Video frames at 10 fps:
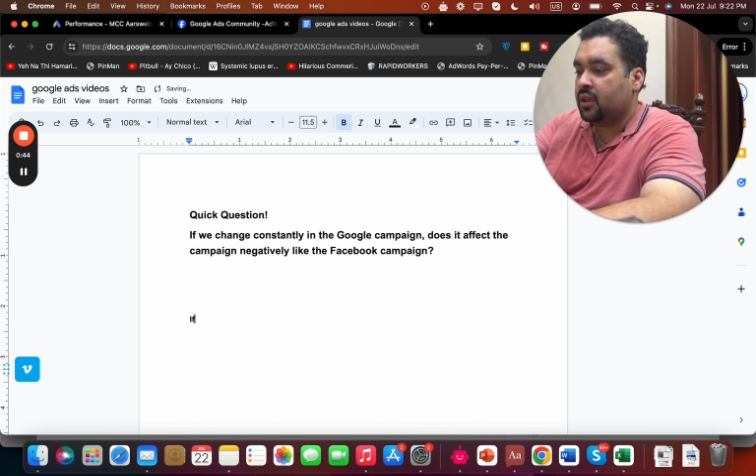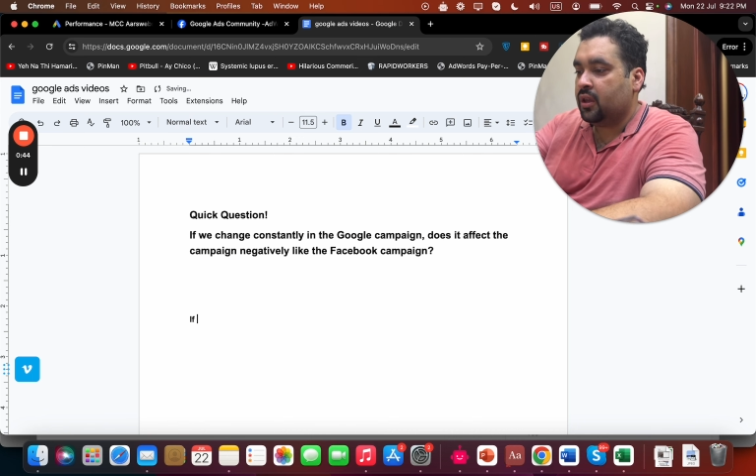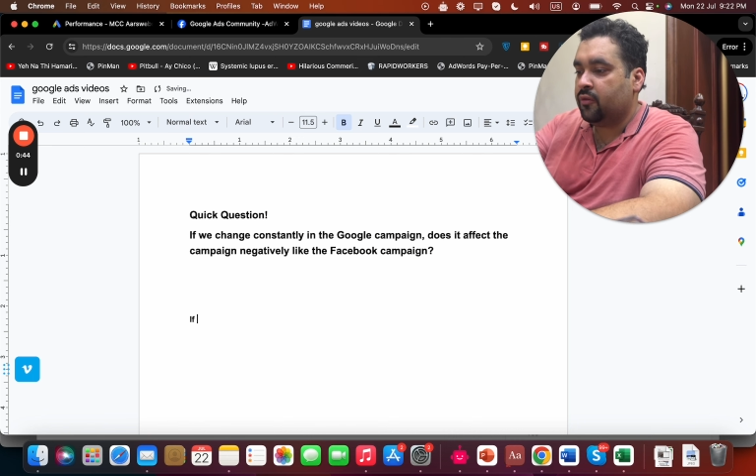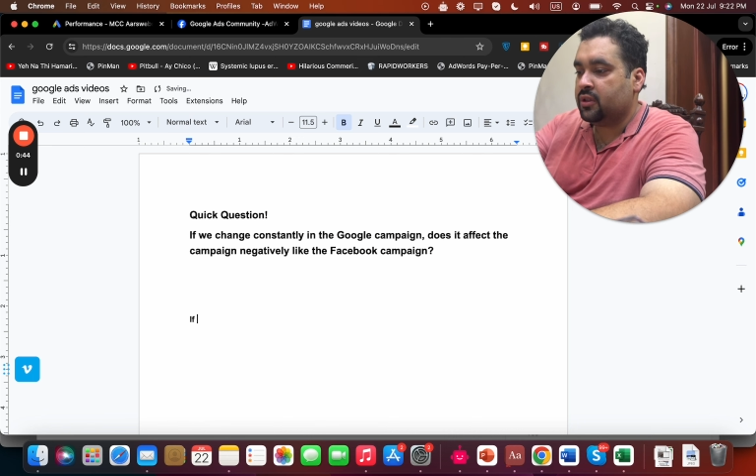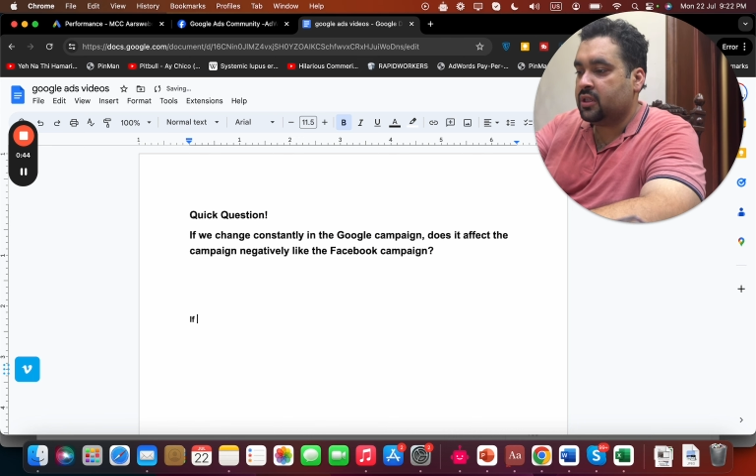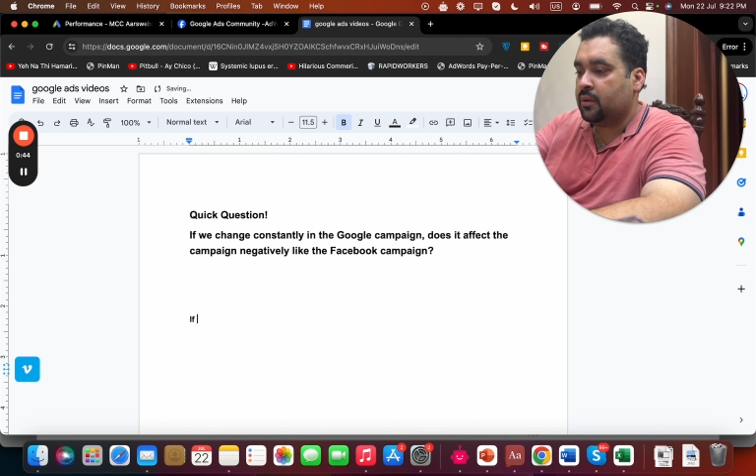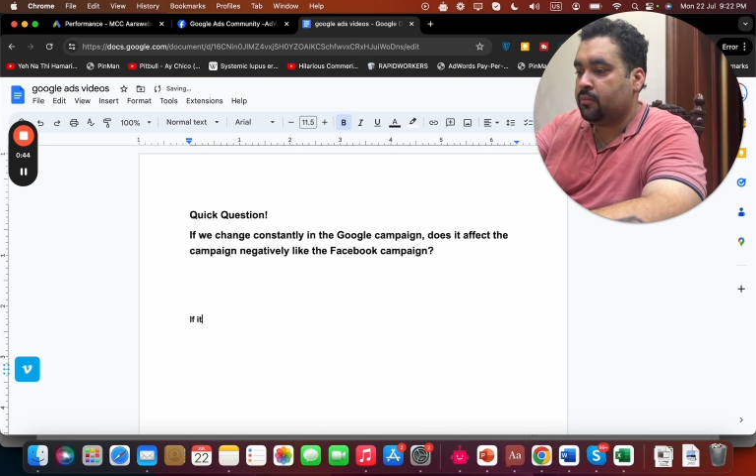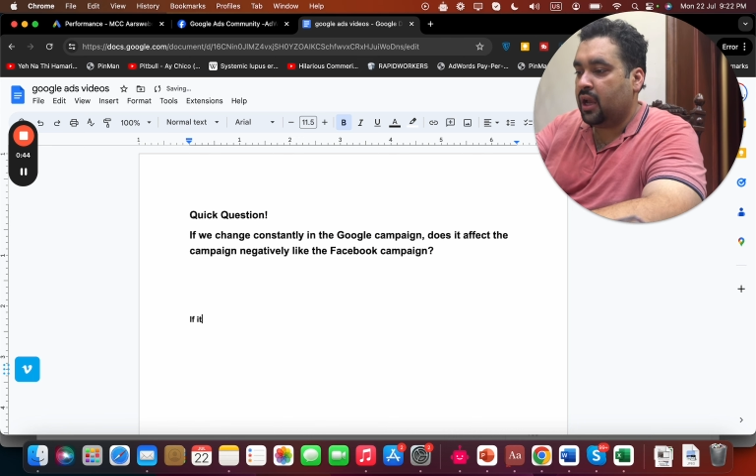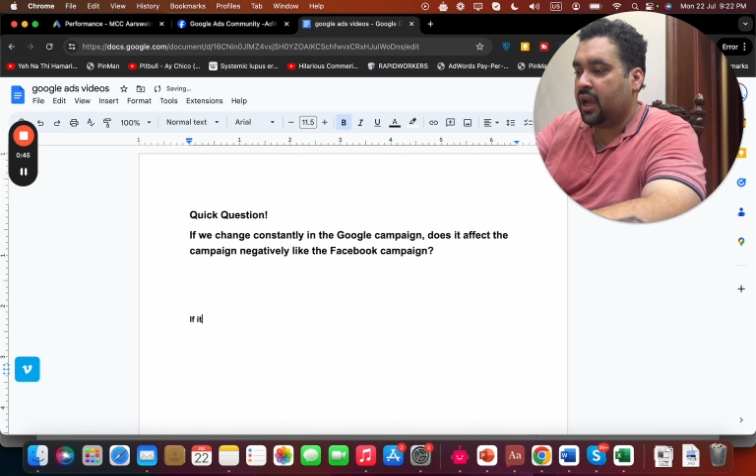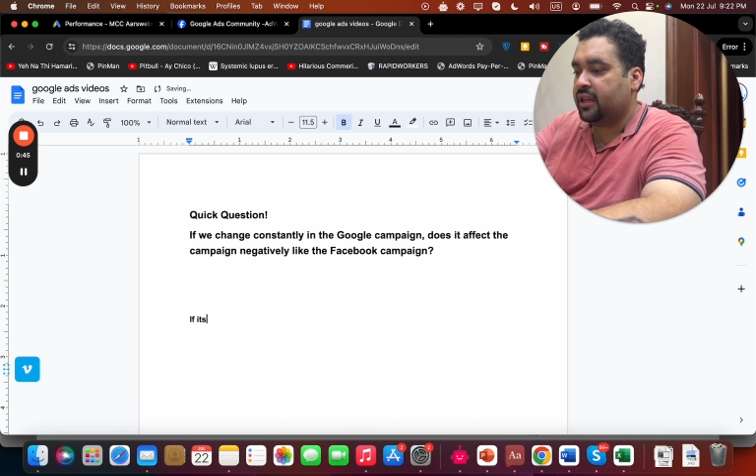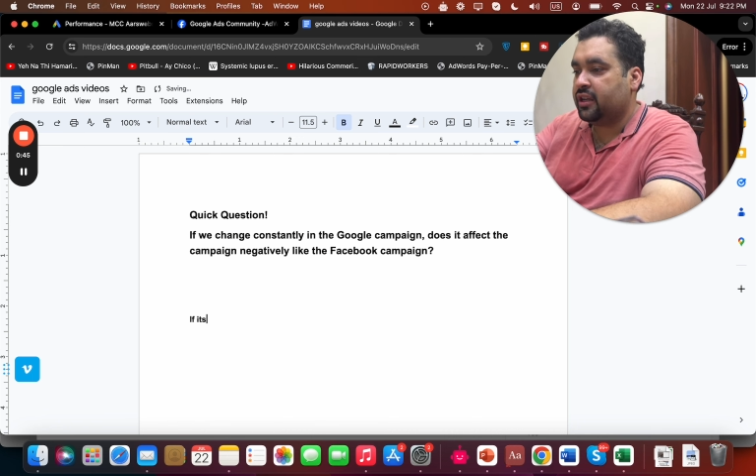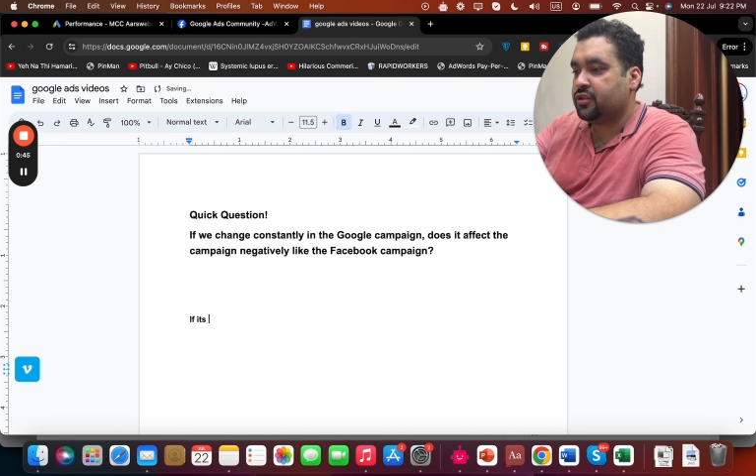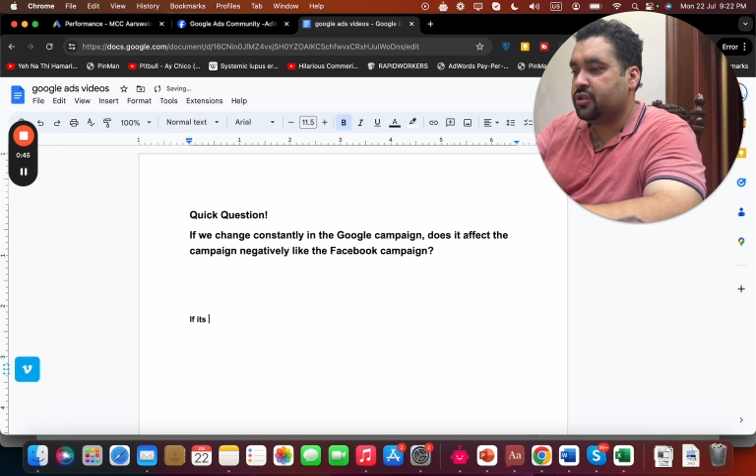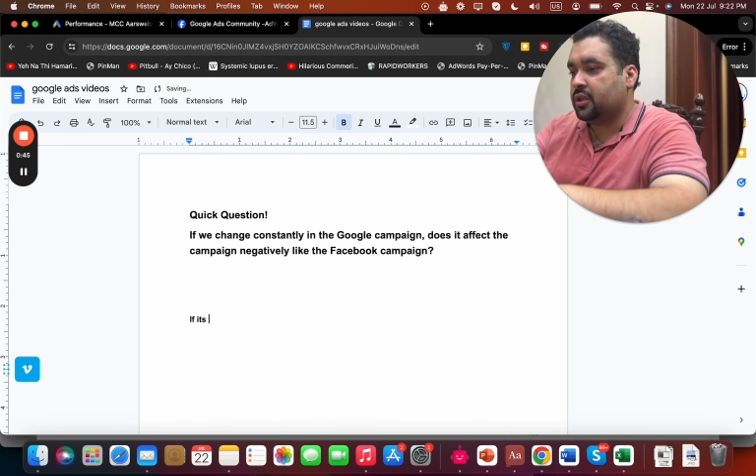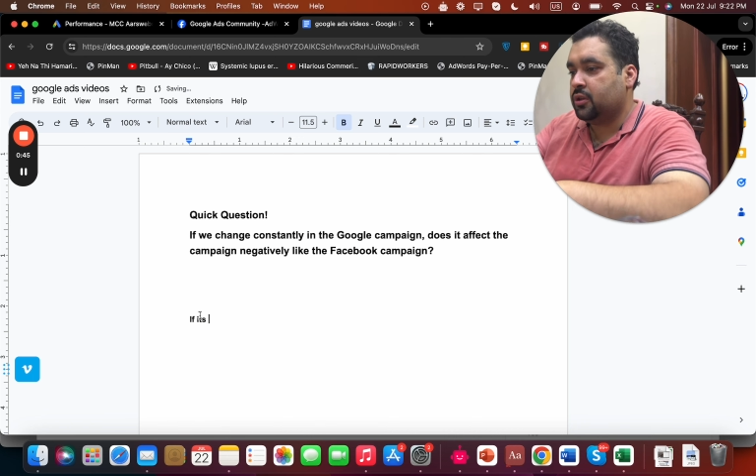if it's a minor
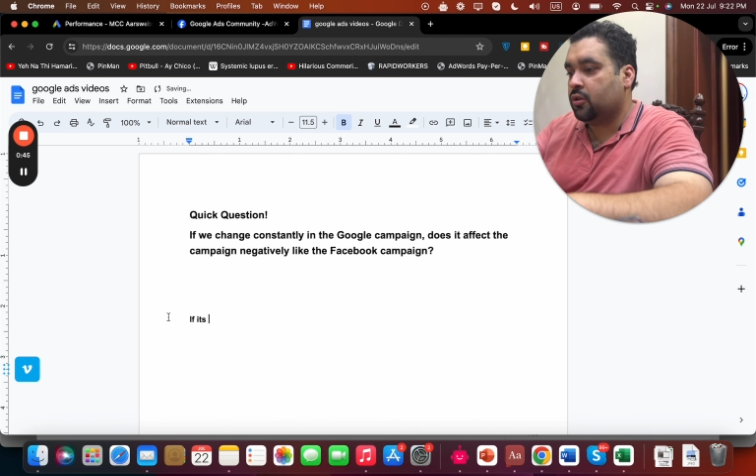change, you